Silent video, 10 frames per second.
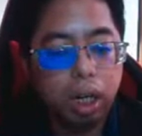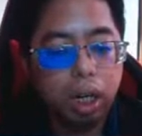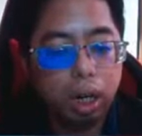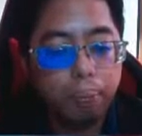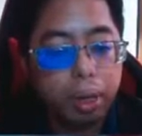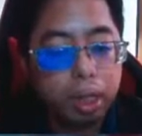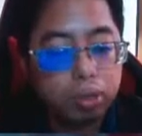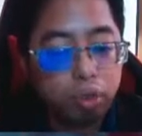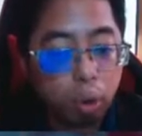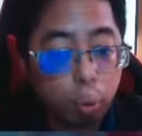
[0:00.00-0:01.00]
appears
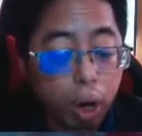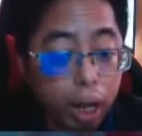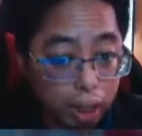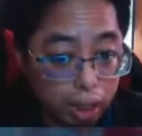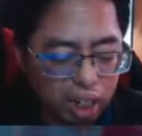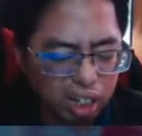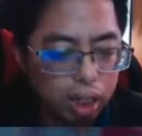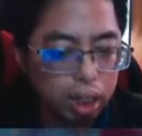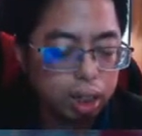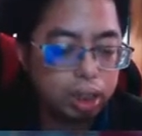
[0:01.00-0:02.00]
for a while.
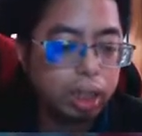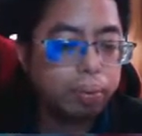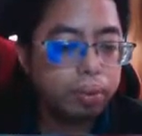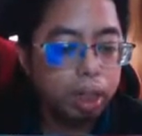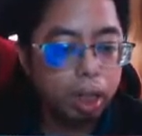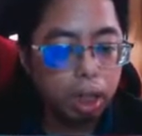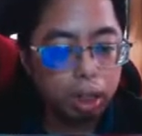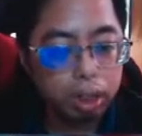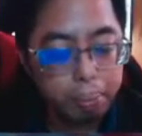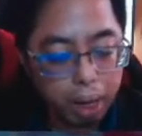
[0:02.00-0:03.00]
Okay, you can see
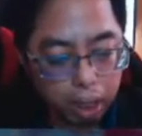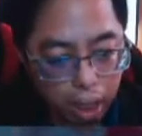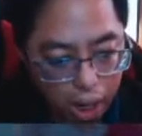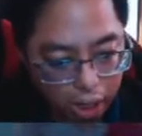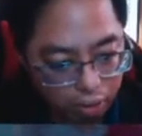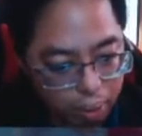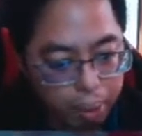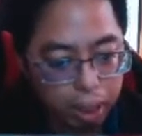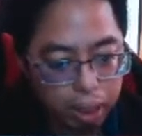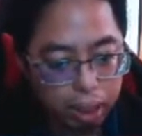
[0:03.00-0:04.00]
this is male and the
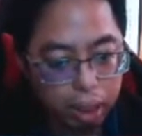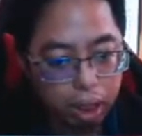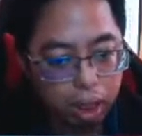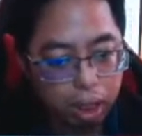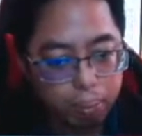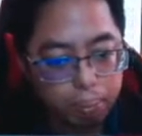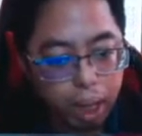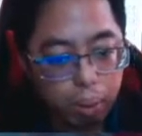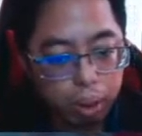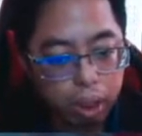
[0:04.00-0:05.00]
female. The
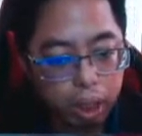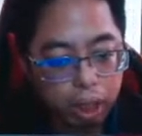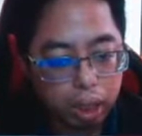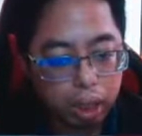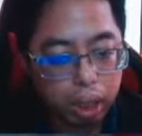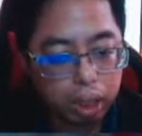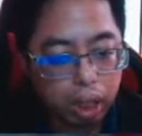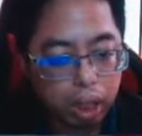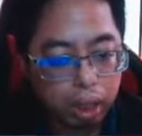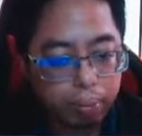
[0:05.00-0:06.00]
male will create the
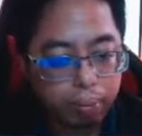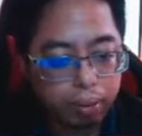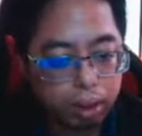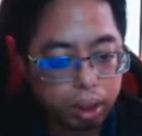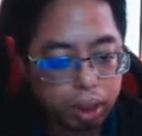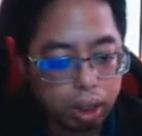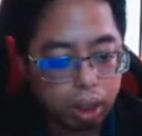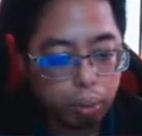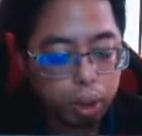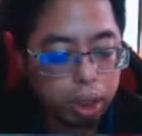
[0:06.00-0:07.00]
antheridium
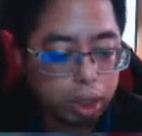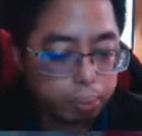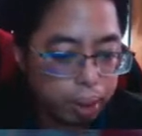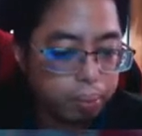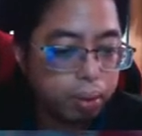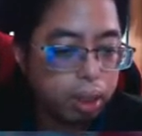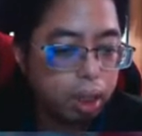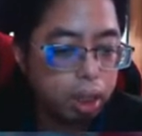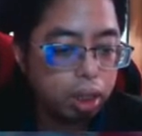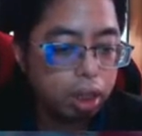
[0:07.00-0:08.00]
with sperm.
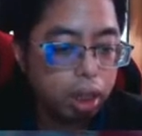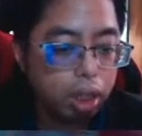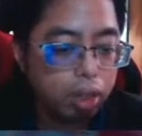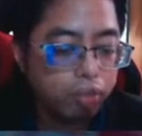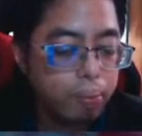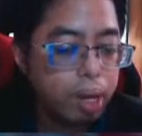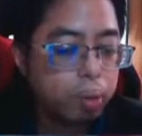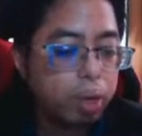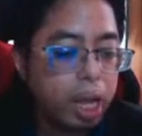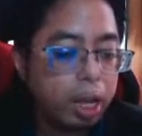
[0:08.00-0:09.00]
The
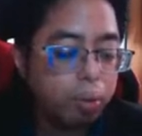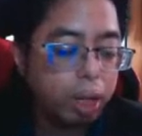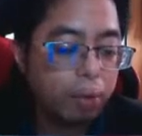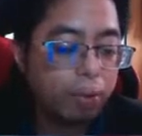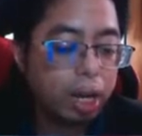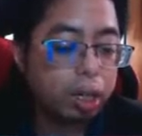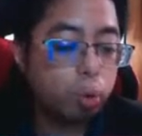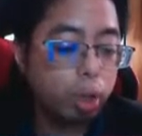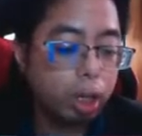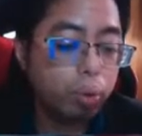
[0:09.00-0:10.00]
female will have
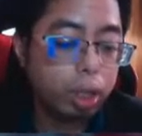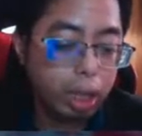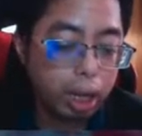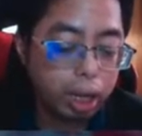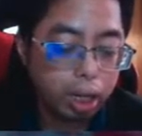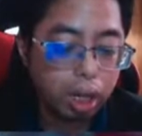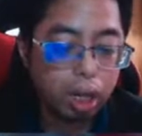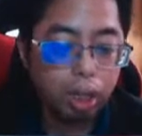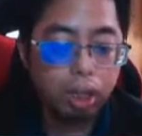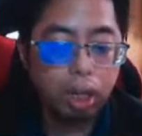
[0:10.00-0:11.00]
archegonia with egg,
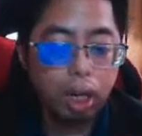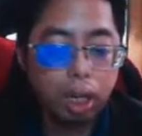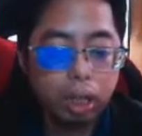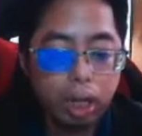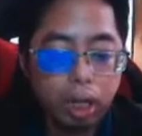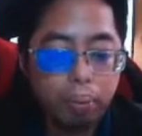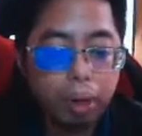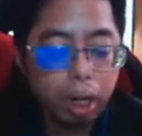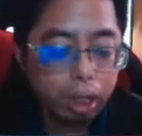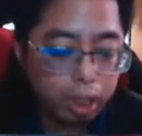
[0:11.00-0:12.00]
and then
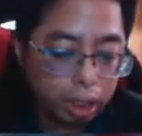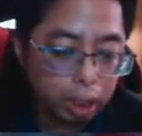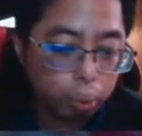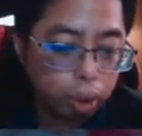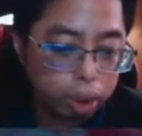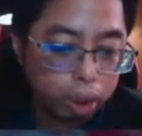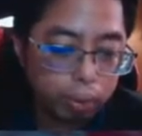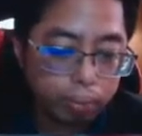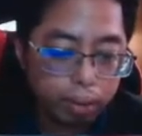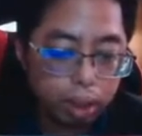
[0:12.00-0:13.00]
because this is underwater,
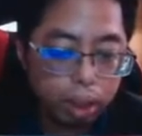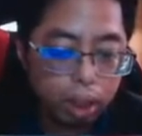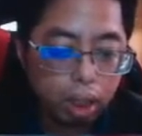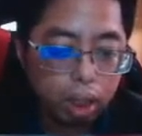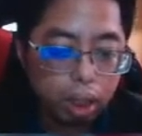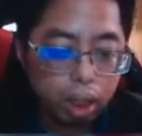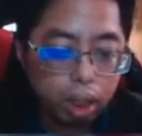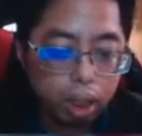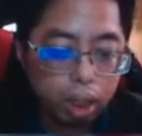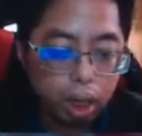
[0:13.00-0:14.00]

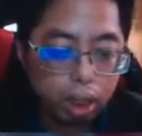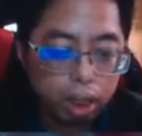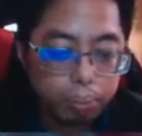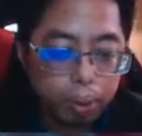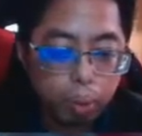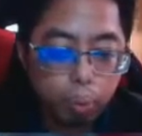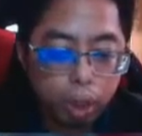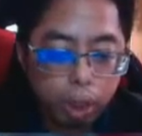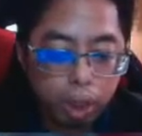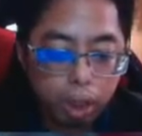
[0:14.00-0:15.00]
the sperm
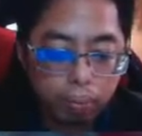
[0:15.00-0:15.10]
will